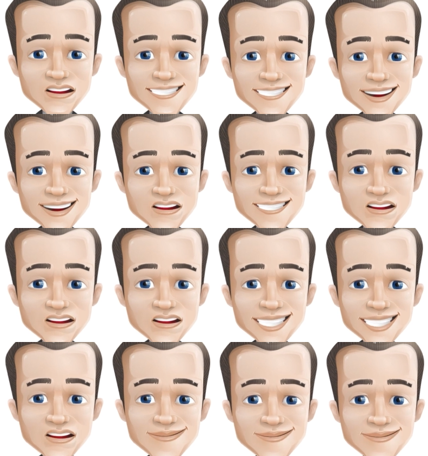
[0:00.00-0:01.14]
decisions on
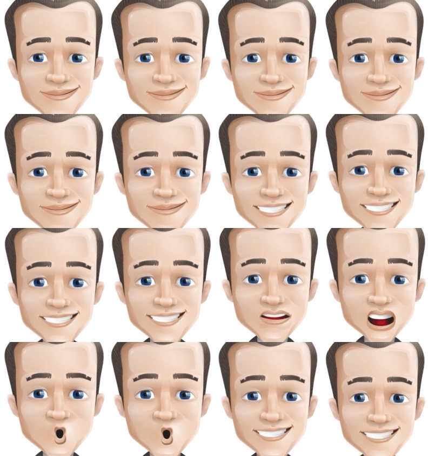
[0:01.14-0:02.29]
them.
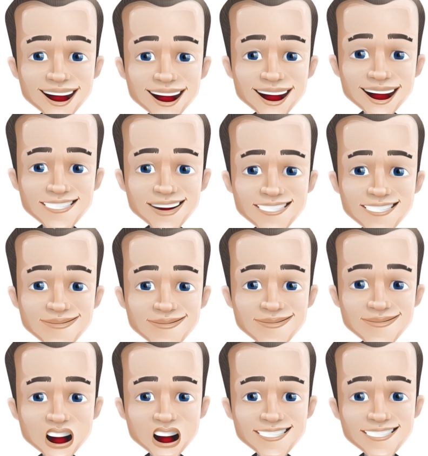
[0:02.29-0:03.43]
Scalping strategies.
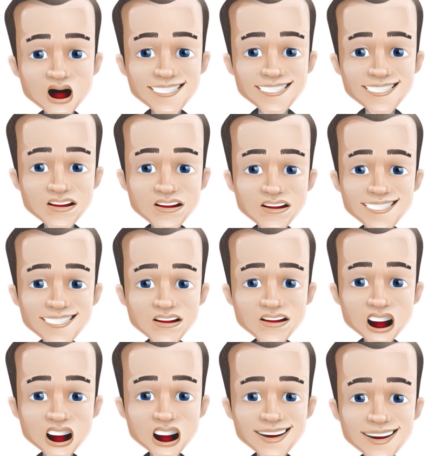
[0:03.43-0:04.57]
The first type of
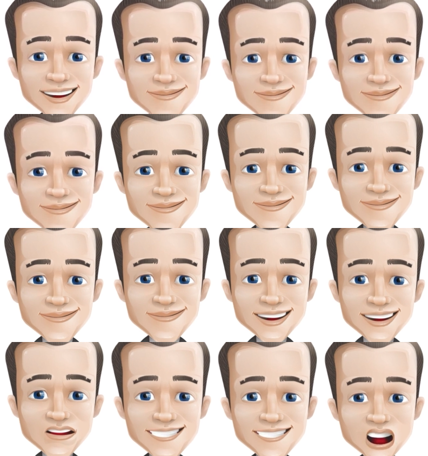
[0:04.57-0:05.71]
scalping is
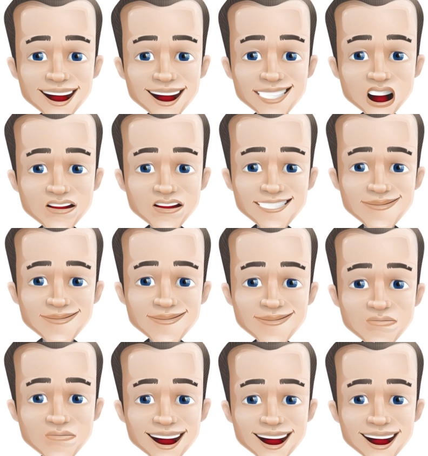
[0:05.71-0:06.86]
referred to as
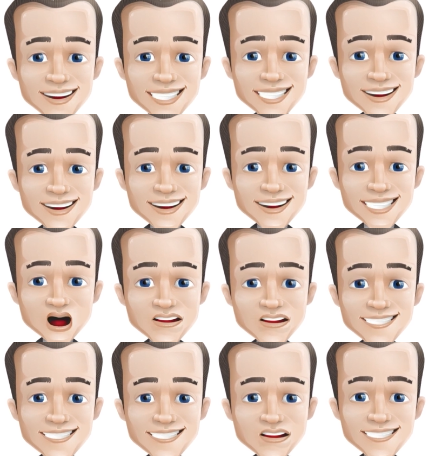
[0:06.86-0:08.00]
market making, where a
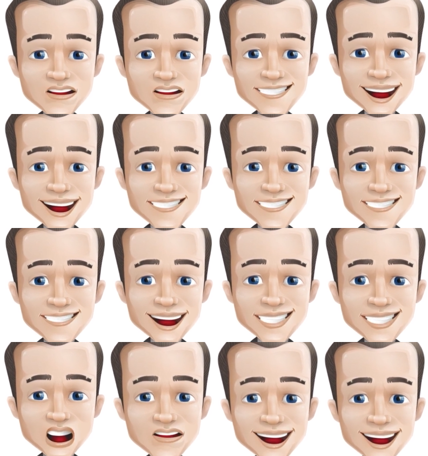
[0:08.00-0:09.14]
scalper tries to
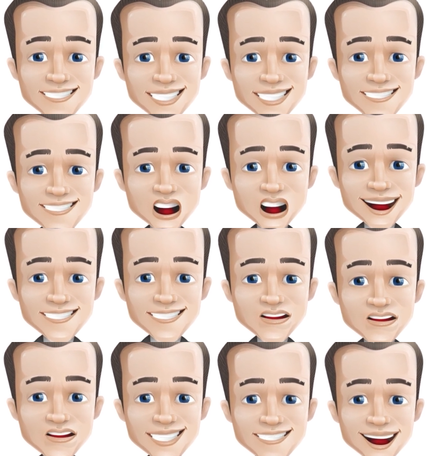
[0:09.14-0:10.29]
capitalize on the spread
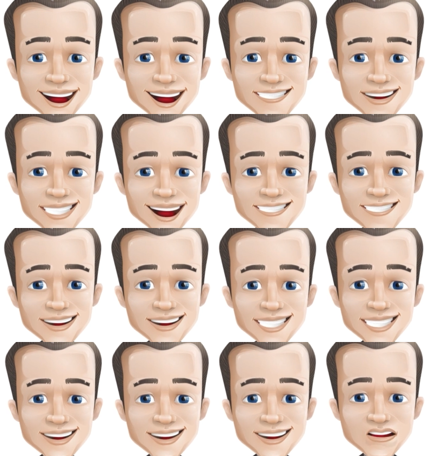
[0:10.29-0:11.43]
simultaneously posting a
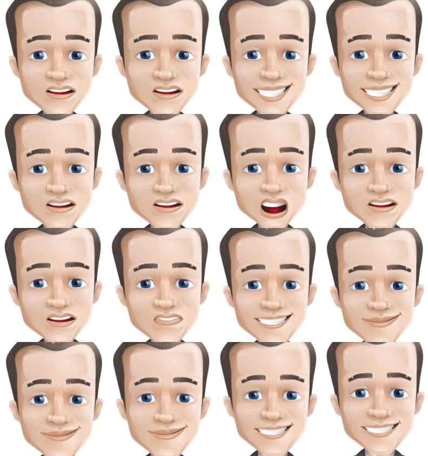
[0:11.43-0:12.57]
bid and an offer
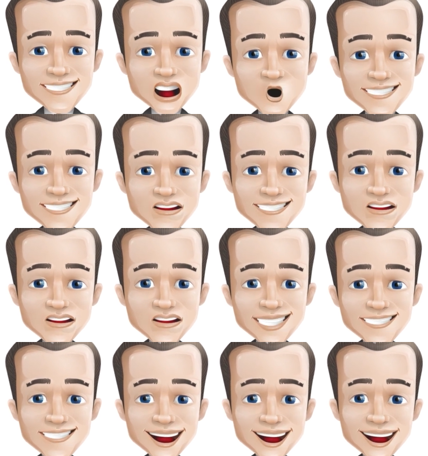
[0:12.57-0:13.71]
for a specific
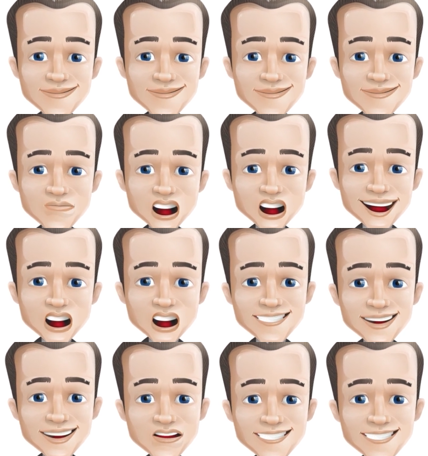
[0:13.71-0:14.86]
stock.
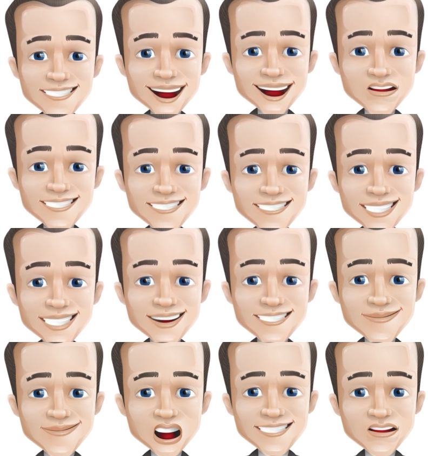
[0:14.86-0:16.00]
Obviously, this strategy can be
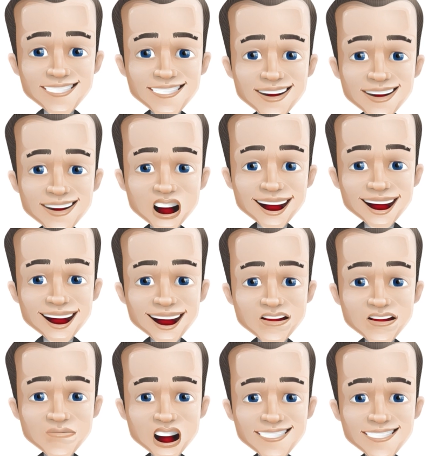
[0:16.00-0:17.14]
succeed only on
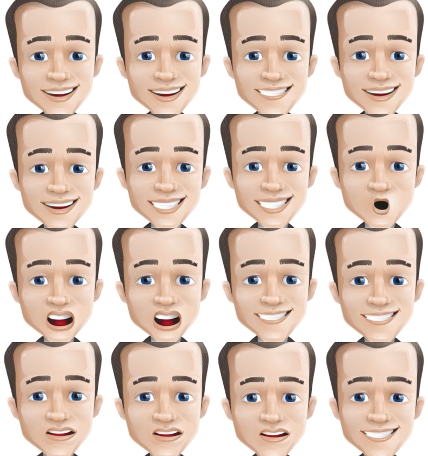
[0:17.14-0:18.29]
mostly immobile
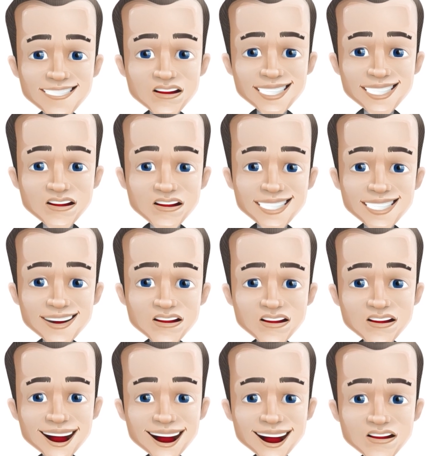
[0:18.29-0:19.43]
stocks that can trade big
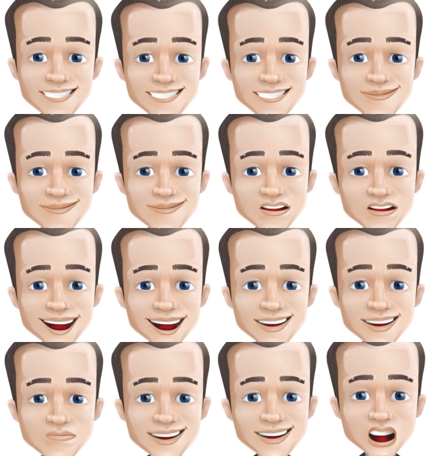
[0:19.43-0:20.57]
volumes without a
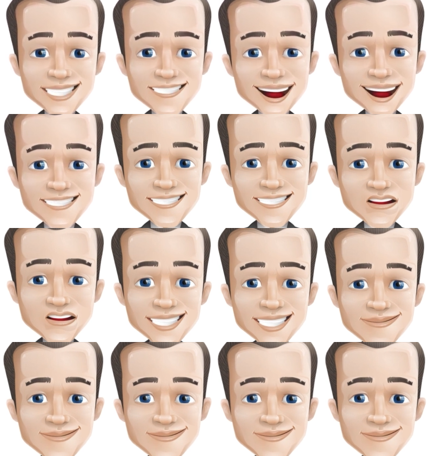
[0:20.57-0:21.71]
real price change.
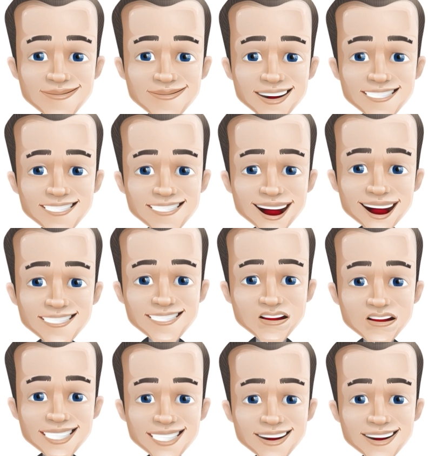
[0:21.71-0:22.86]
This kind of
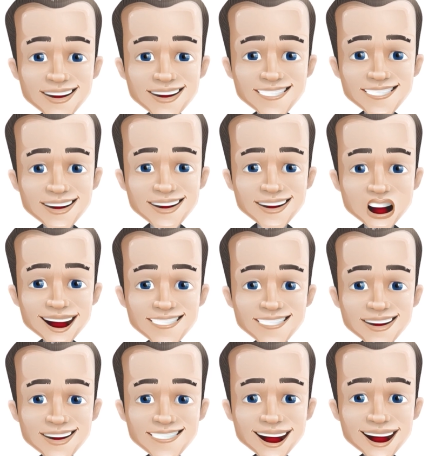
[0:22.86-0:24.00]
scalping is immensely
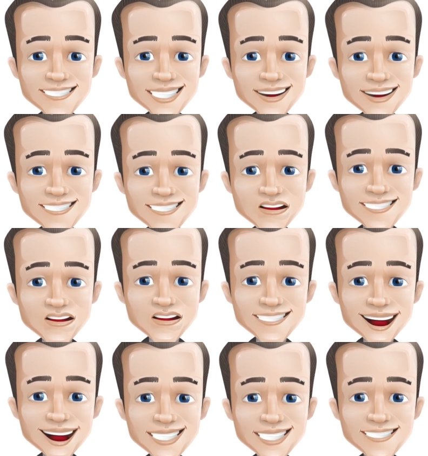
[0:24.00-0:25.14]
hard to do
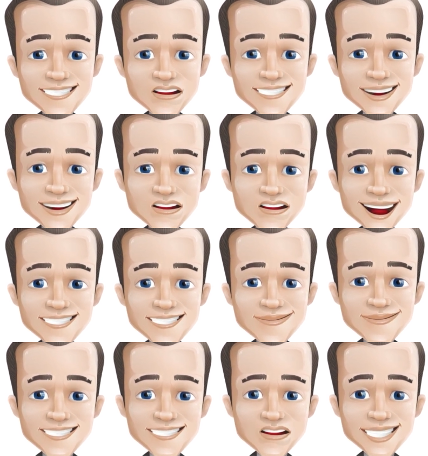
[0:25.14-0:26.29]
successfully because a trader
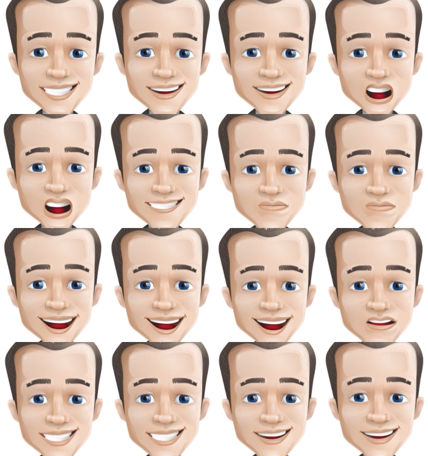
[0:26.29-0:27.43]
must compete with market
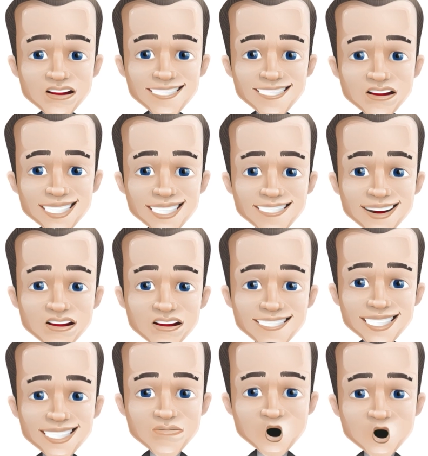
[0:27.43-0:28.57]
makers for the shares
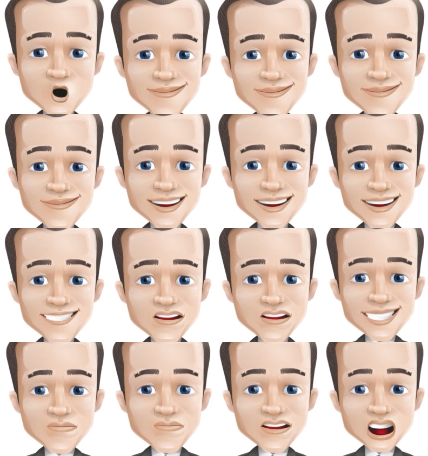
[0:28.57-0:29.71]
on both bids and
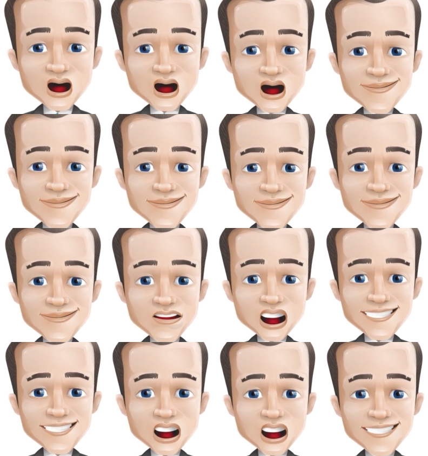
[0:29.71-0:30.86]
offers.
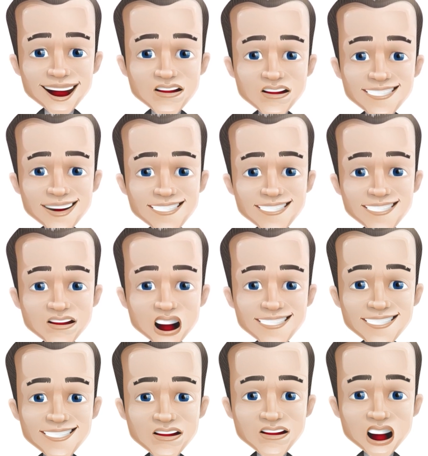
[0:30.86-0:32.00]
Also, the profit is so
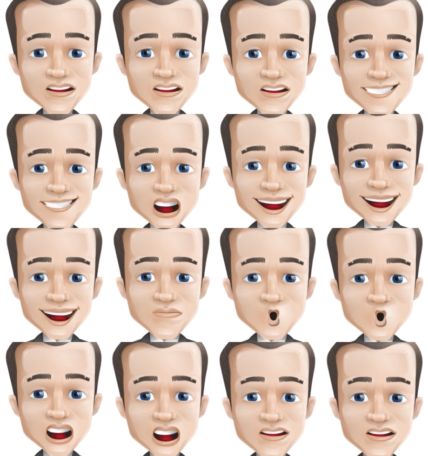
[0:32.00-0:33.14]
small that the stock
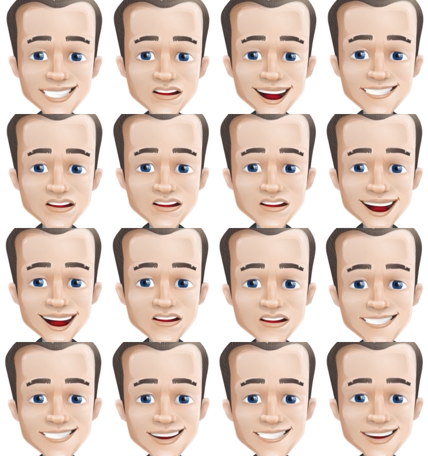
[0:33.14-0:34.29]
movement against the trader's
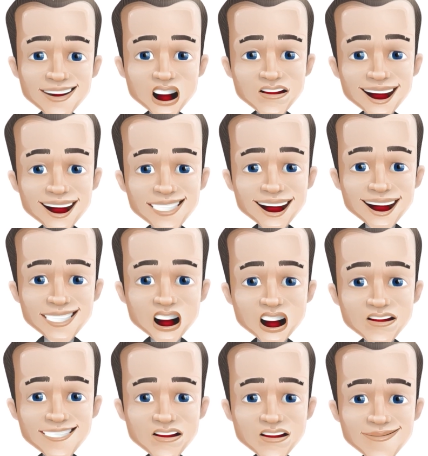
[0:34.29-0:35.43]
position warrants a
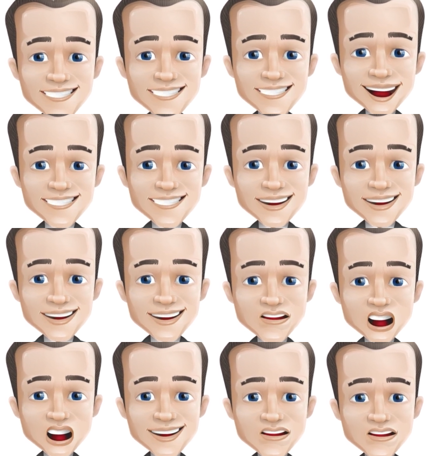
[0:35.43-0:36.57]
loss exceeding their
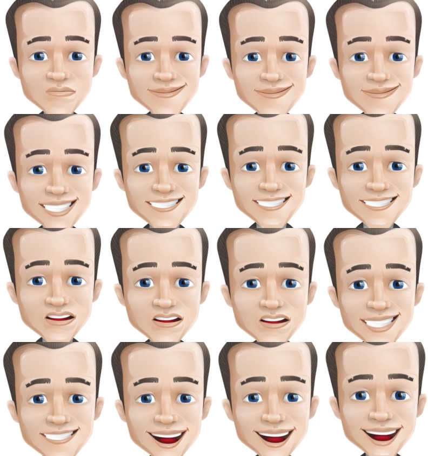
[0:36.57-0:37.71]
original profit
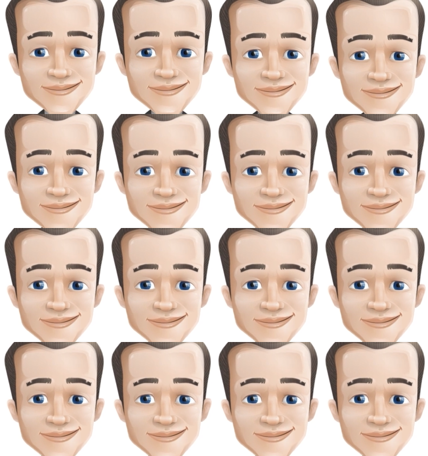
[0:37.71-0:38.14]
target.